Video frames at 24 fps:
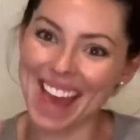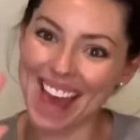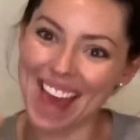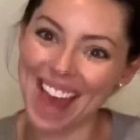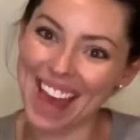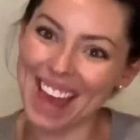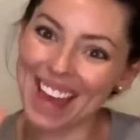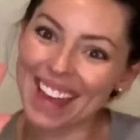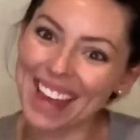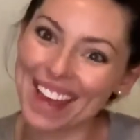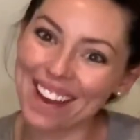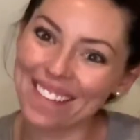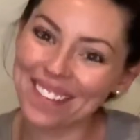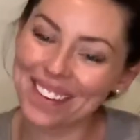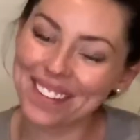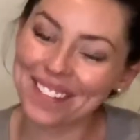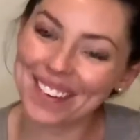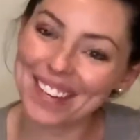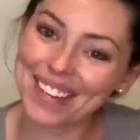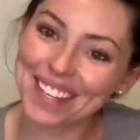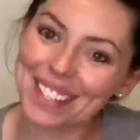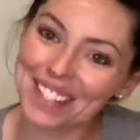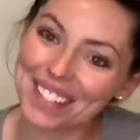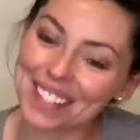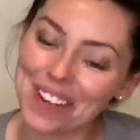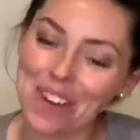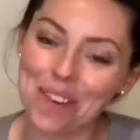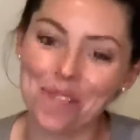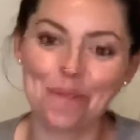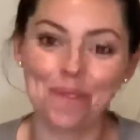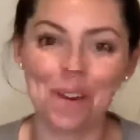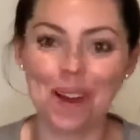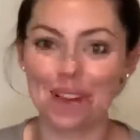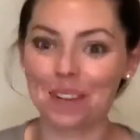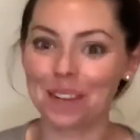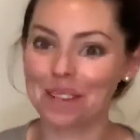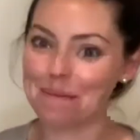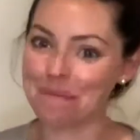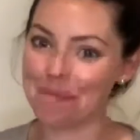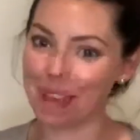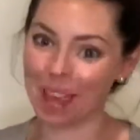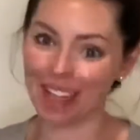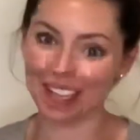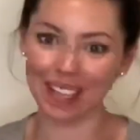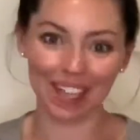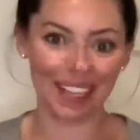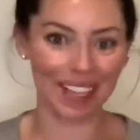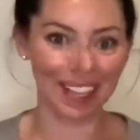Hey everyone, welcome
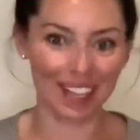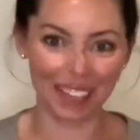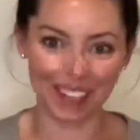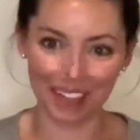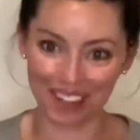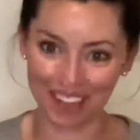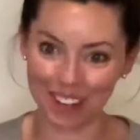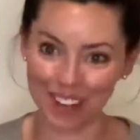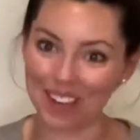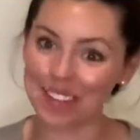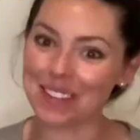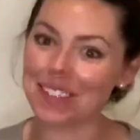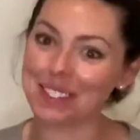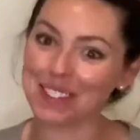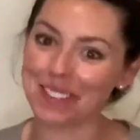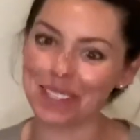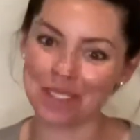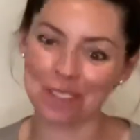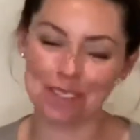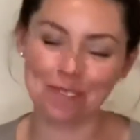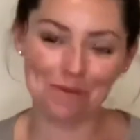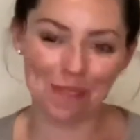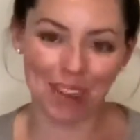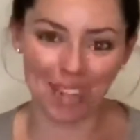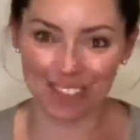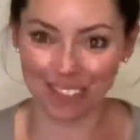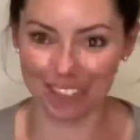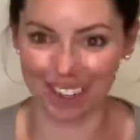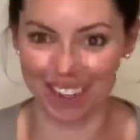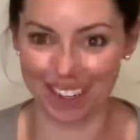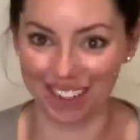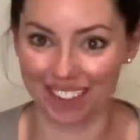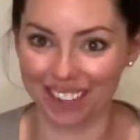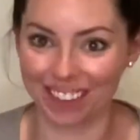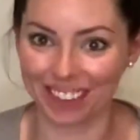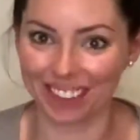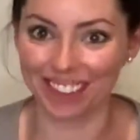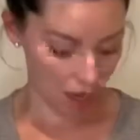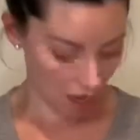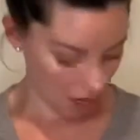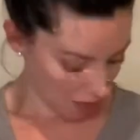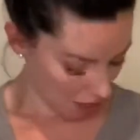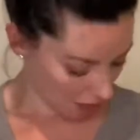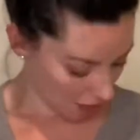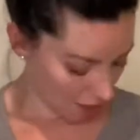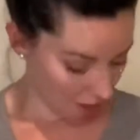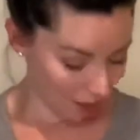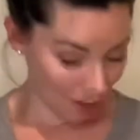back here to my channel.
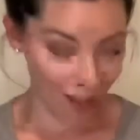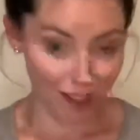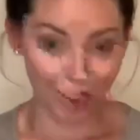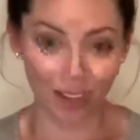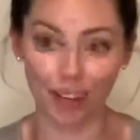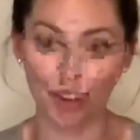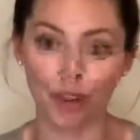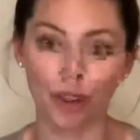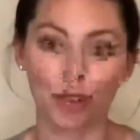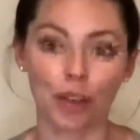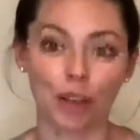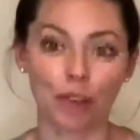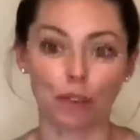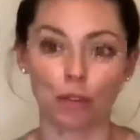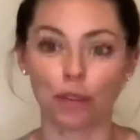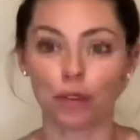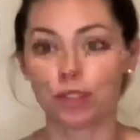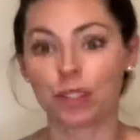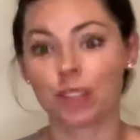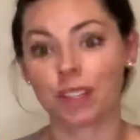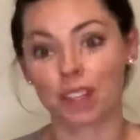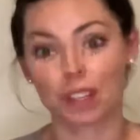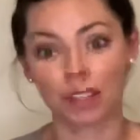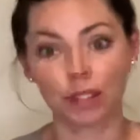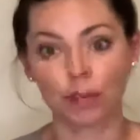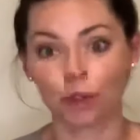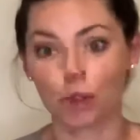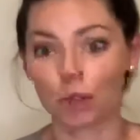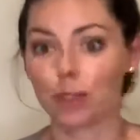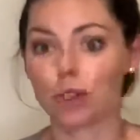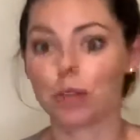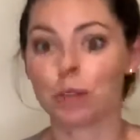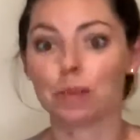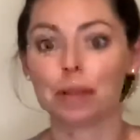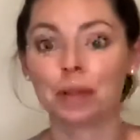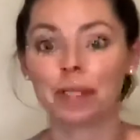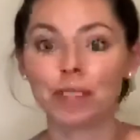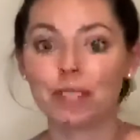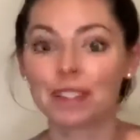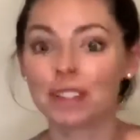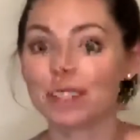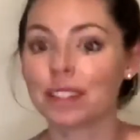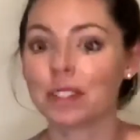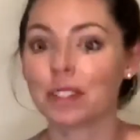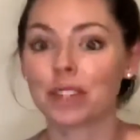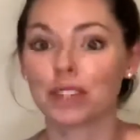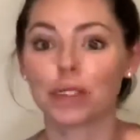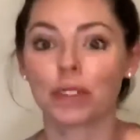Okay, first things first, please
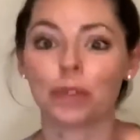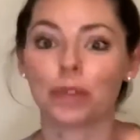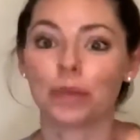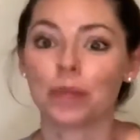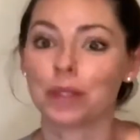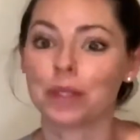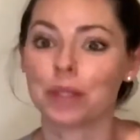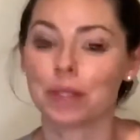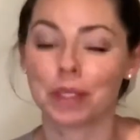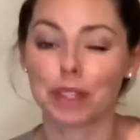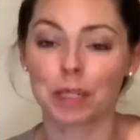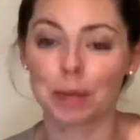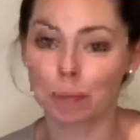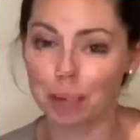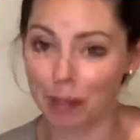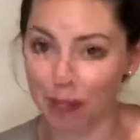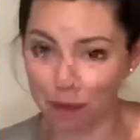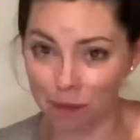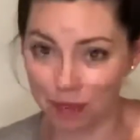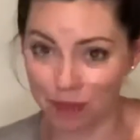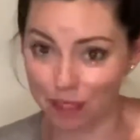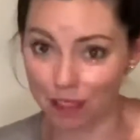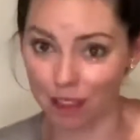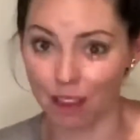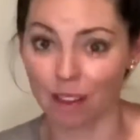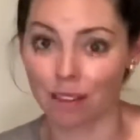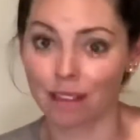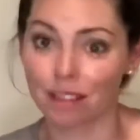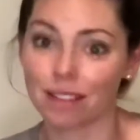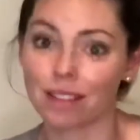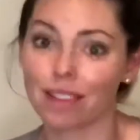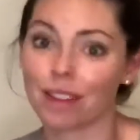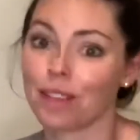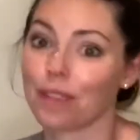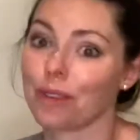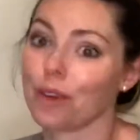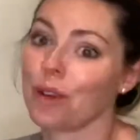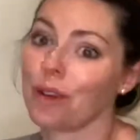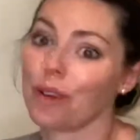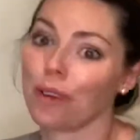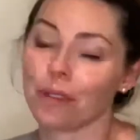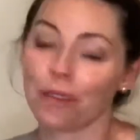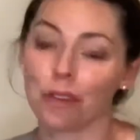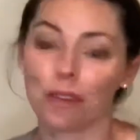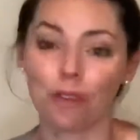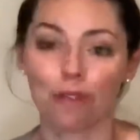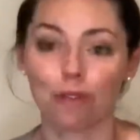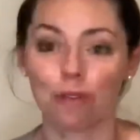excuse the spit up stains that are all
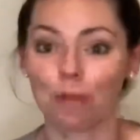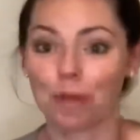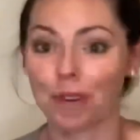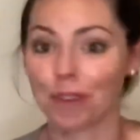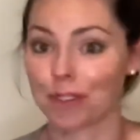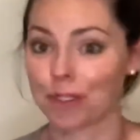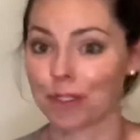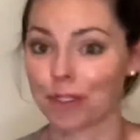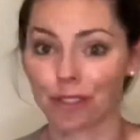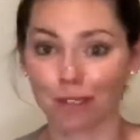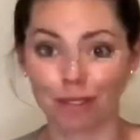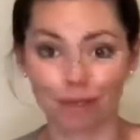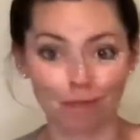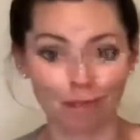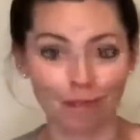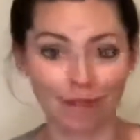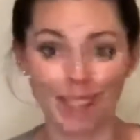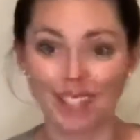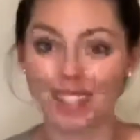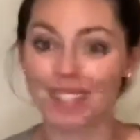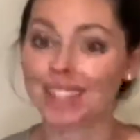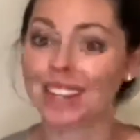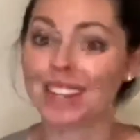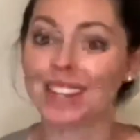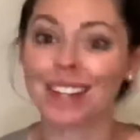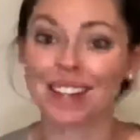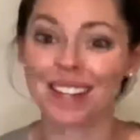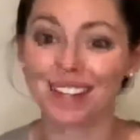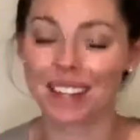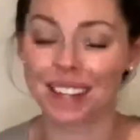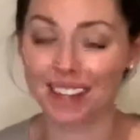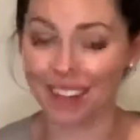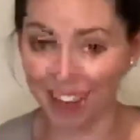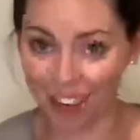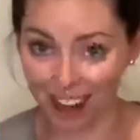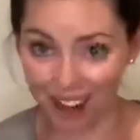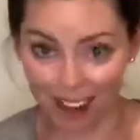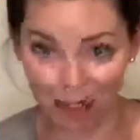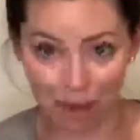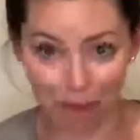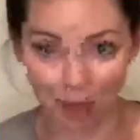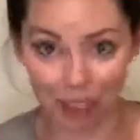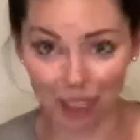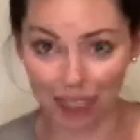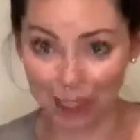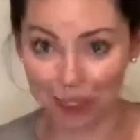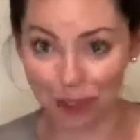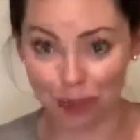over my shirt. It's the end of the day, my
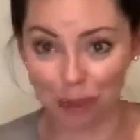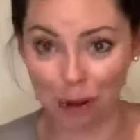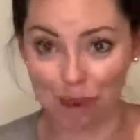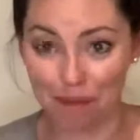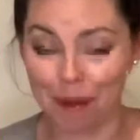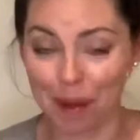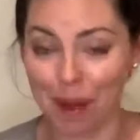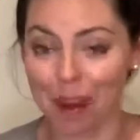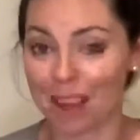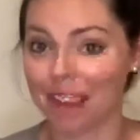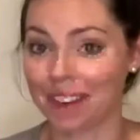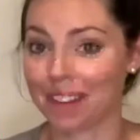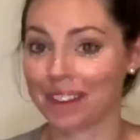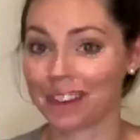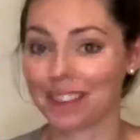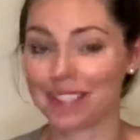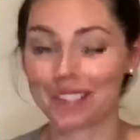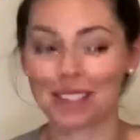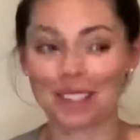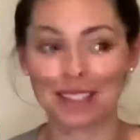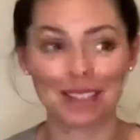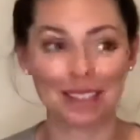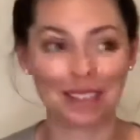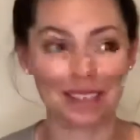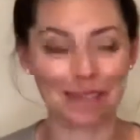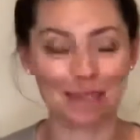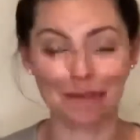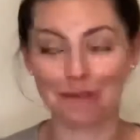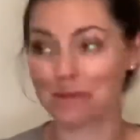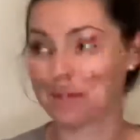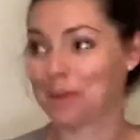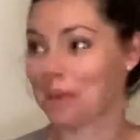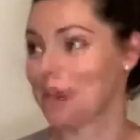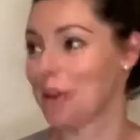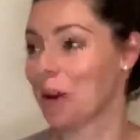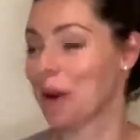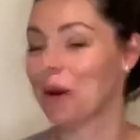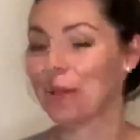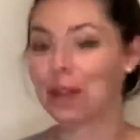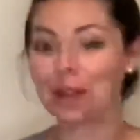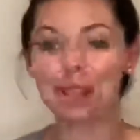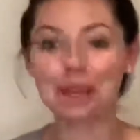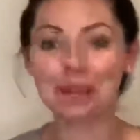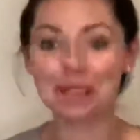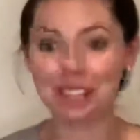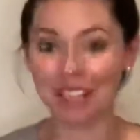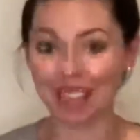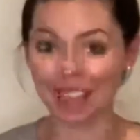kids are in bed. This is the only
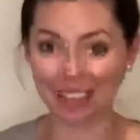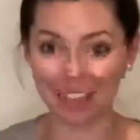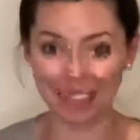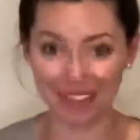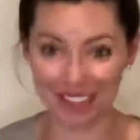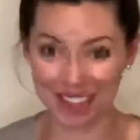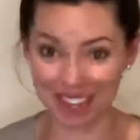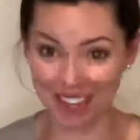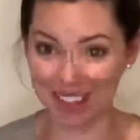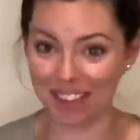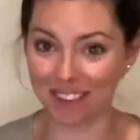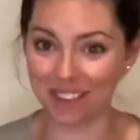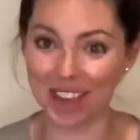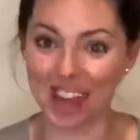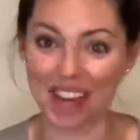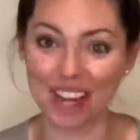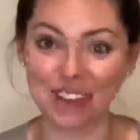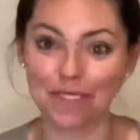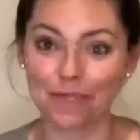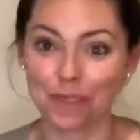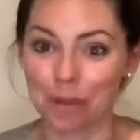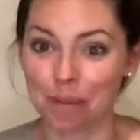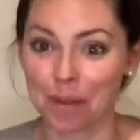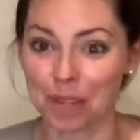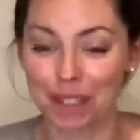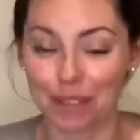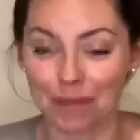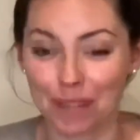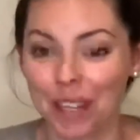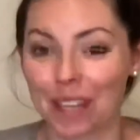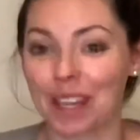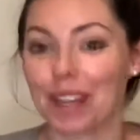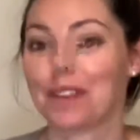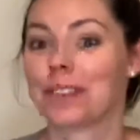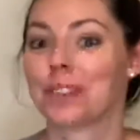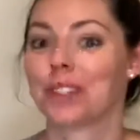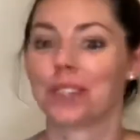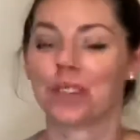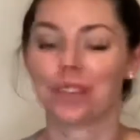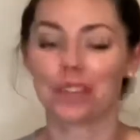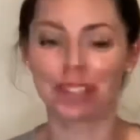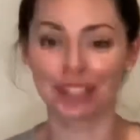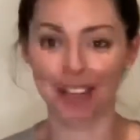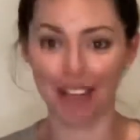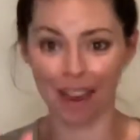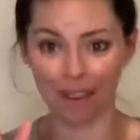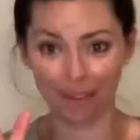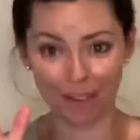second of the day that I had to film this video, so you'll just
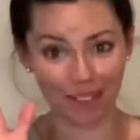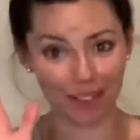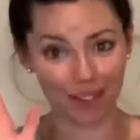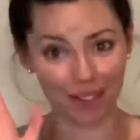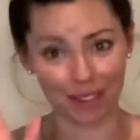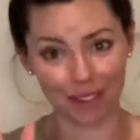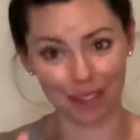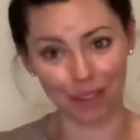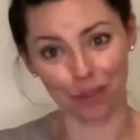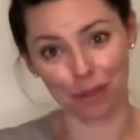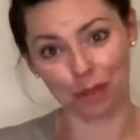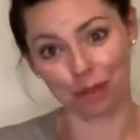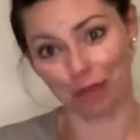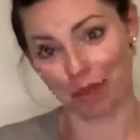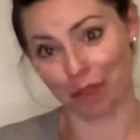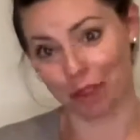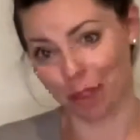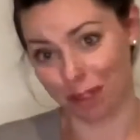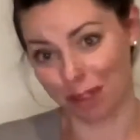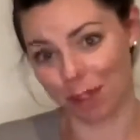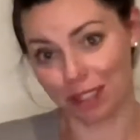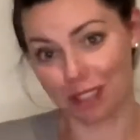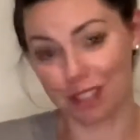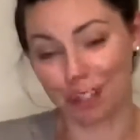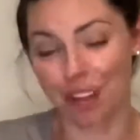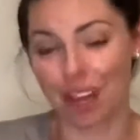have to excuse my looks